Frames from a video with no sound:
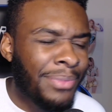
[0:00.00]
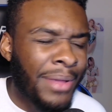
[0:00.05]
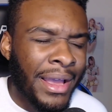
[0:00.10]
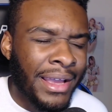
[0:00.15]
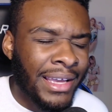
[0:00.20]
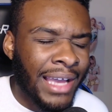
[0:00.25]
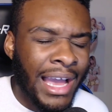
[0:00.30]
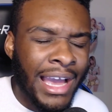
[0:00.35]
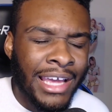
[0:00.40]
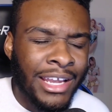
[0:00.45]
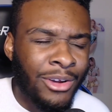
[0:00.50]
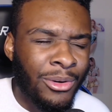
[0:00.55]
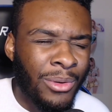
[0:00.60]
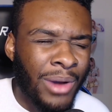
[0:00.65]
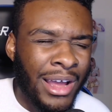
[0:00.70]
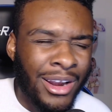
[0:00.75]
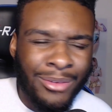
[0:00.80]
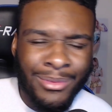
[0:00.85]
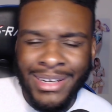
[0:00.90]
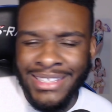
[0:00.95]
Like, I
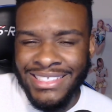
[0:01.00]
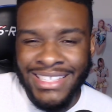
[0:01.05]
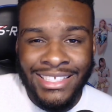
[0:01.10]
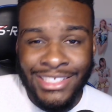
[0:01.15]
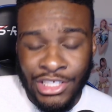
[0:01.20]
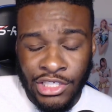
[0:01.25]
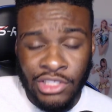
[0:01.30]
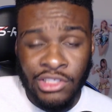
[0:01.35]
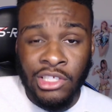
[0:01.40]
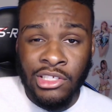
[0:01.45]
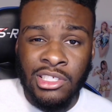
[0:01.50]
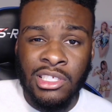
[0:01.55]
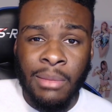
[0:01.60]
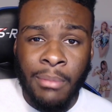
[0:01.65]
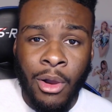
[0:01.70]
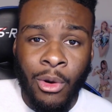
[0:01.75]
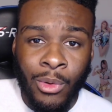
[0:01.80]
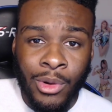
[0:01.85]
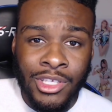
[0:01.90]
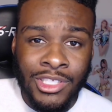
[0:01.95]
don't want to say just the
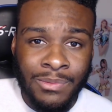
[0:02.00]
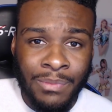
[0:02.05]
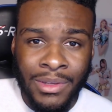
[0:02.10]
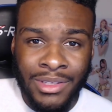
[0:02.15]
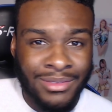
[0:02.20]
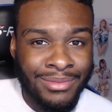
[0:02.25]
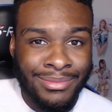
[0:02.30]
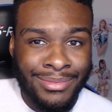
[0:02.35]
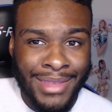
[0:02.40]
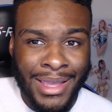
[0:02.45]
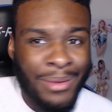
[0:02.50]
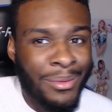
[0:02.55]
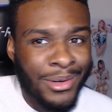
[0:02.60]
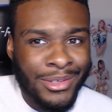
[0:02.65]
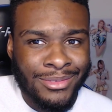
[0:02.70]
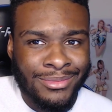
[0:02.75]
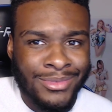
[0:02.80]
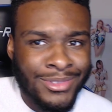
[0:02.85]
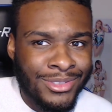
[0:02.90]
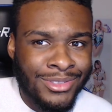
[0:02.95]
Samoans, but they
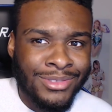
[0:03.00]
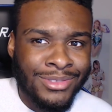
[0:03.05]
were